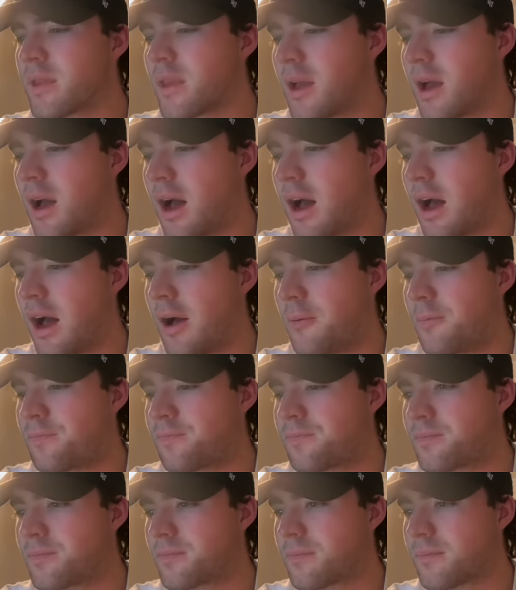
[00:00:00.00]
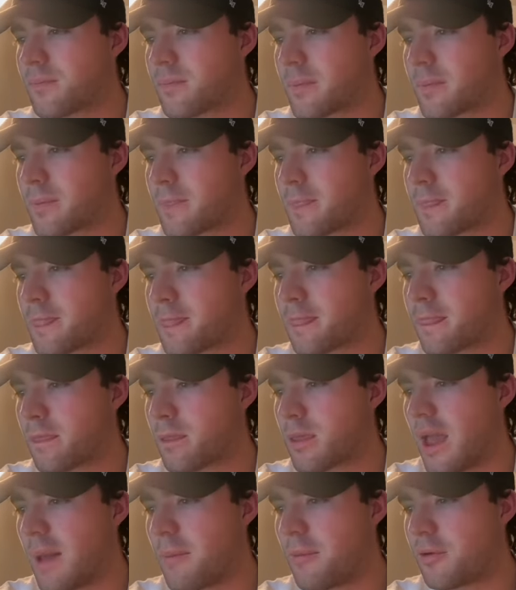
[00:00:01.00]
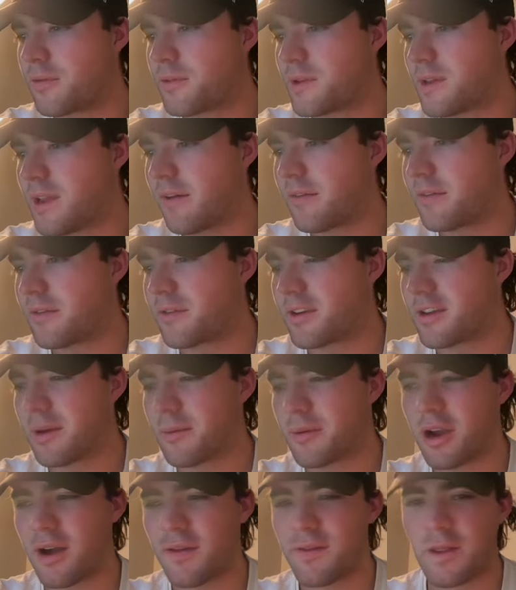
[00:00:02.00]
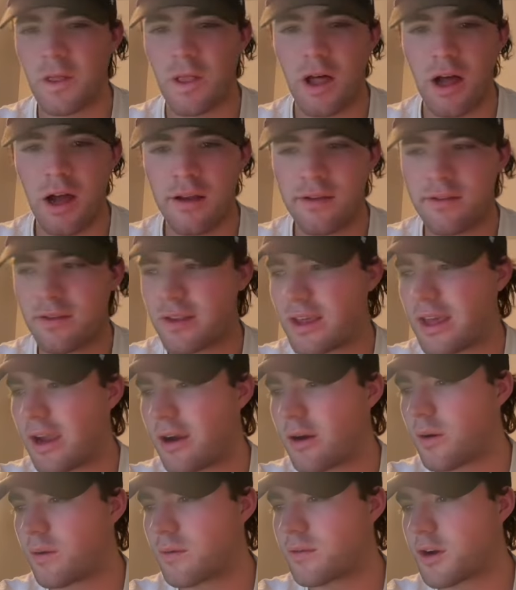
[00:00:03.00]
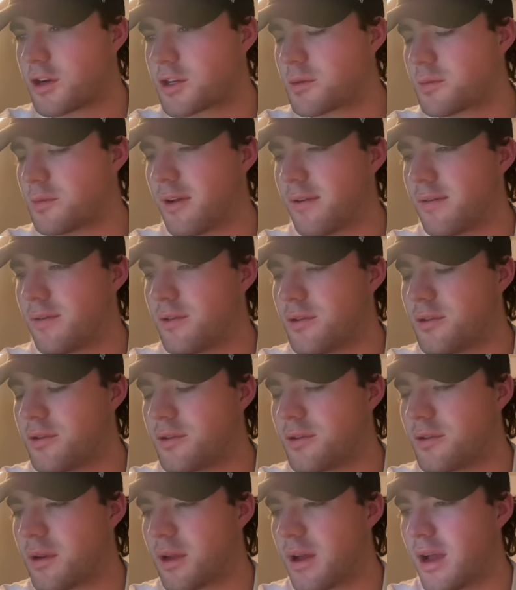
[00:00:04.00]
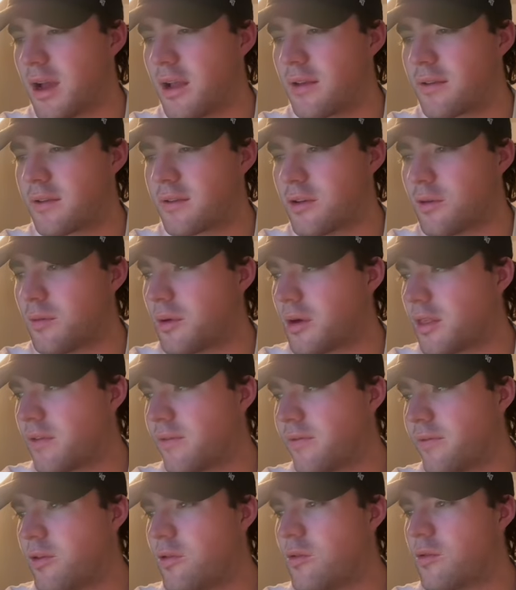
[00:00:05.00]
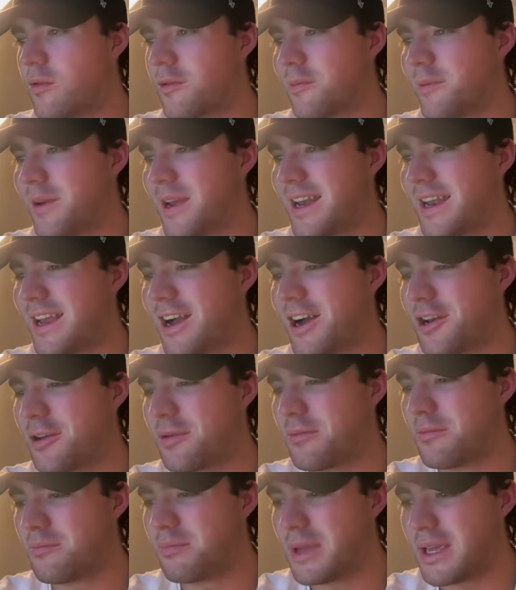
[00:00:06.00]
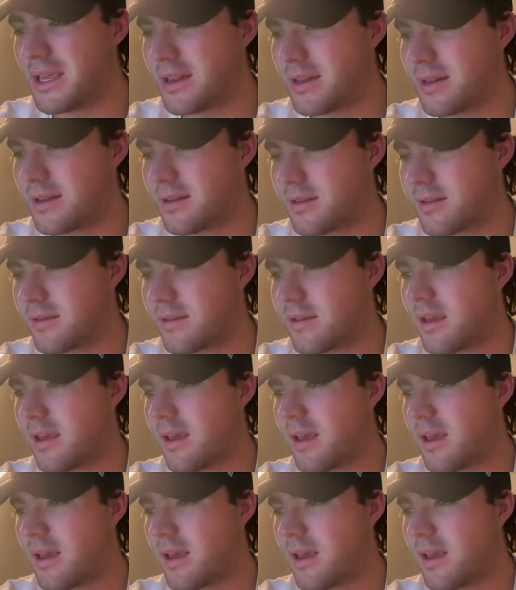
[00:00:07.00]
MOC obviously coming off the loss to Carroll. Sergeant Bluff Luton, still one of the few remaining unbeatens.